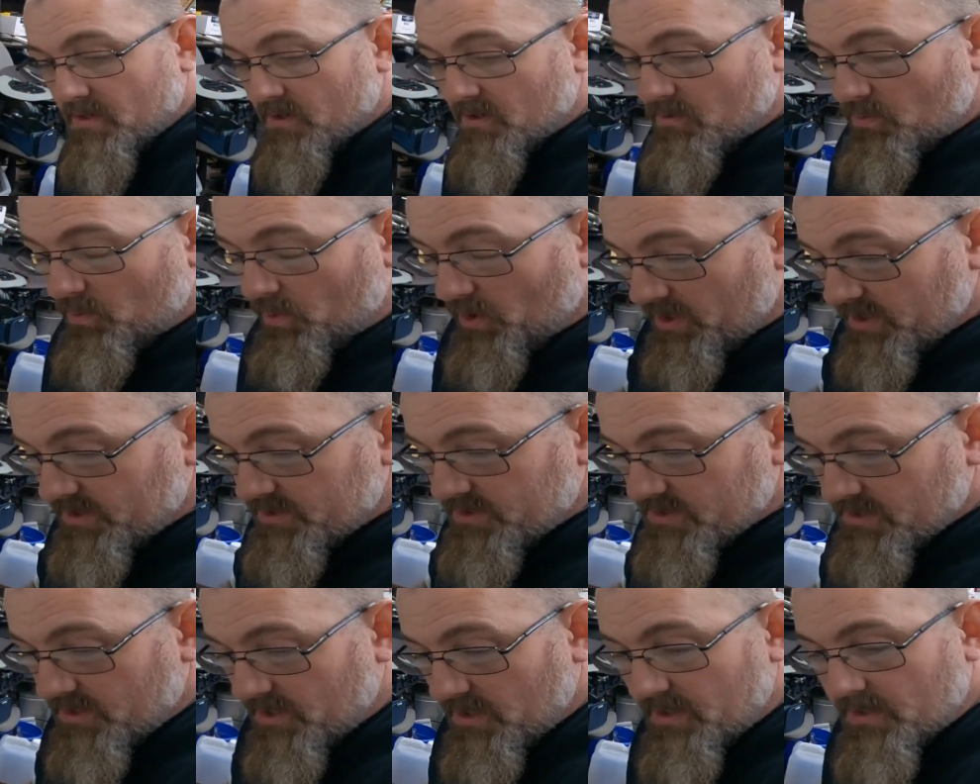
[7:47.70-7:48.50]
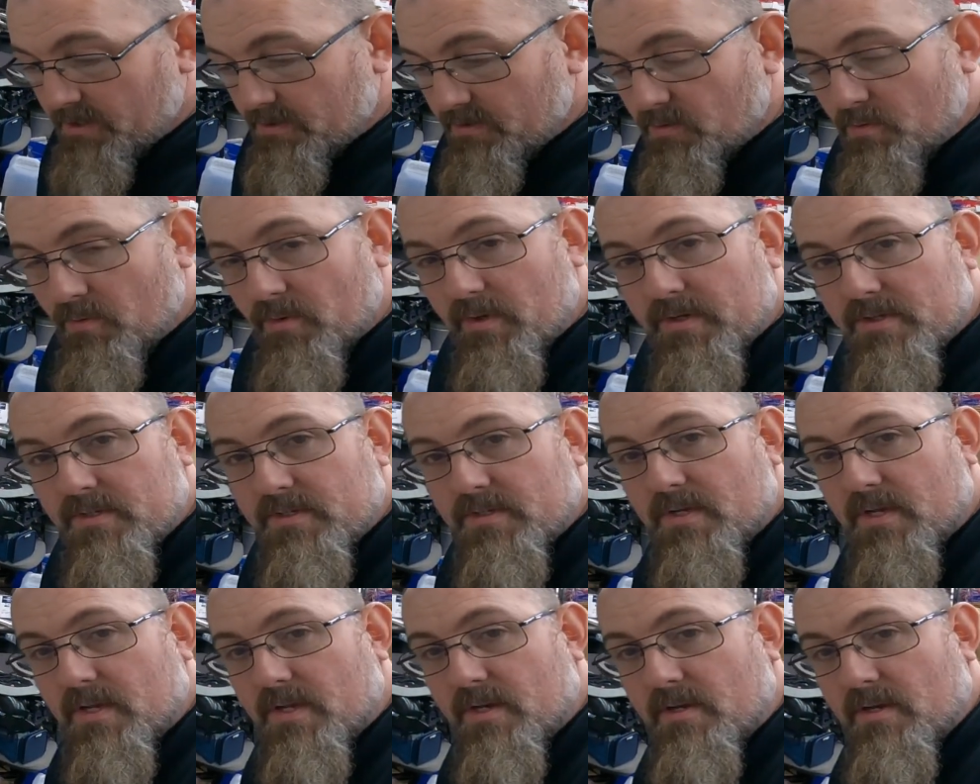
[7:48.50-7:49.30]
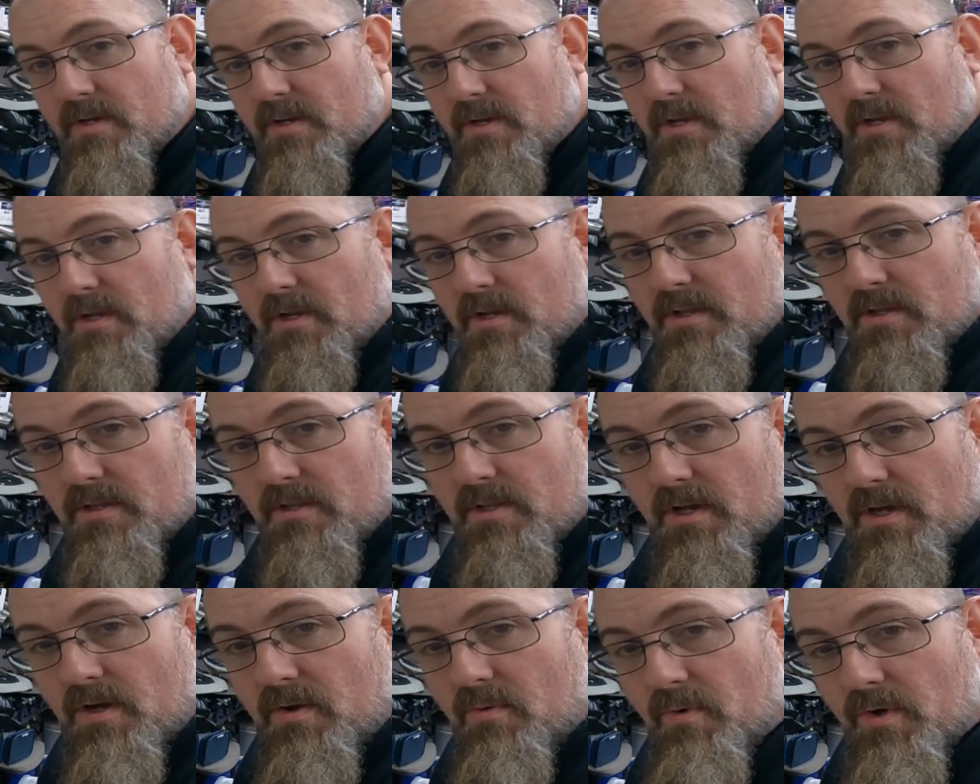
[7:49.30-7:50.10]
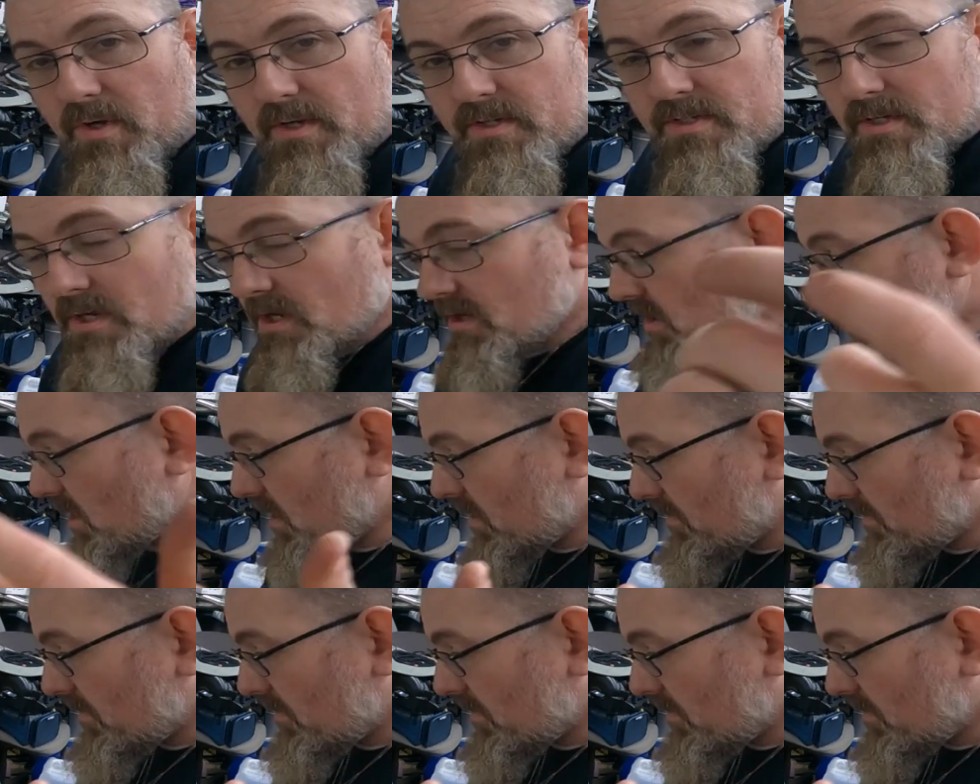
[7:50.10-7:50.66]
or one ton, 110, uh, one ton